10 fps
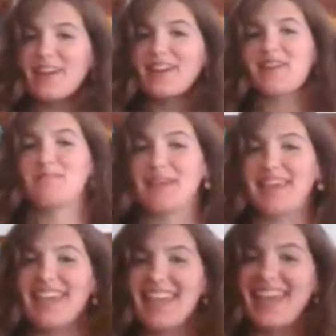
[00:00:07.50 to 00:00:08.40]
going to
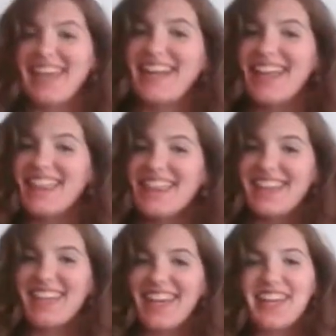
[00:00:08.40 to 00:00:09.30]
be in the
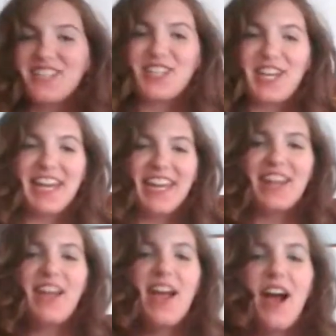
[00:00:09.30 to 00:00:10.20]
kitchen.
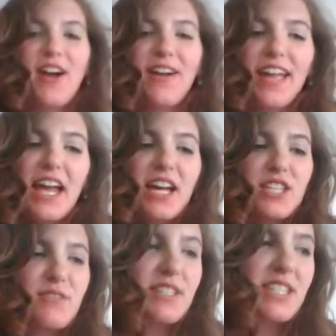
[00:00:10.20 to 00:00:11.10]
All right,
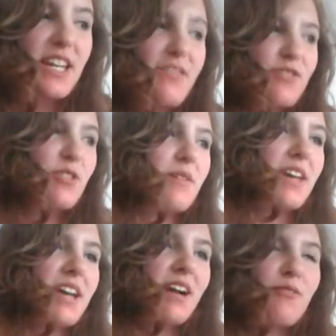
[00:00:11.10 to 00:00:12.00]
so instead of
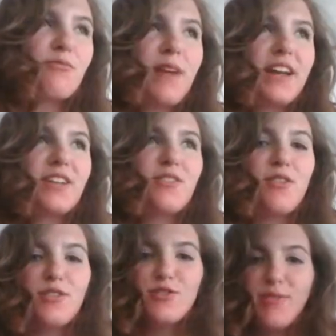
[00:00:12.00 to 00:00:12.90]
doing regular
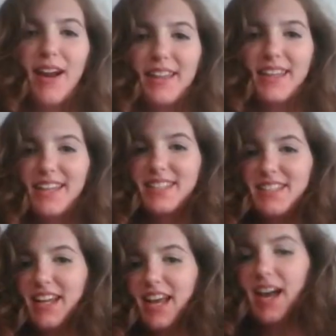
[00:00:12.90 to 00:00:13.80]
old dry land
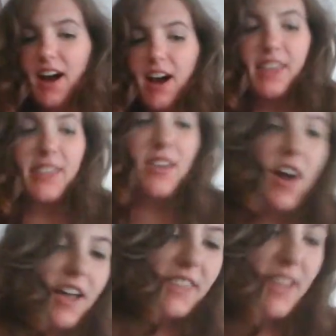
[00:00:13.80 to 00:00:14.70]
today, I
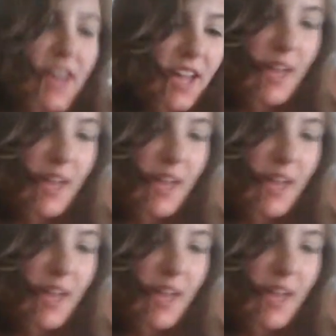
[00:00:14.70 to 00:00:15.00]
thought that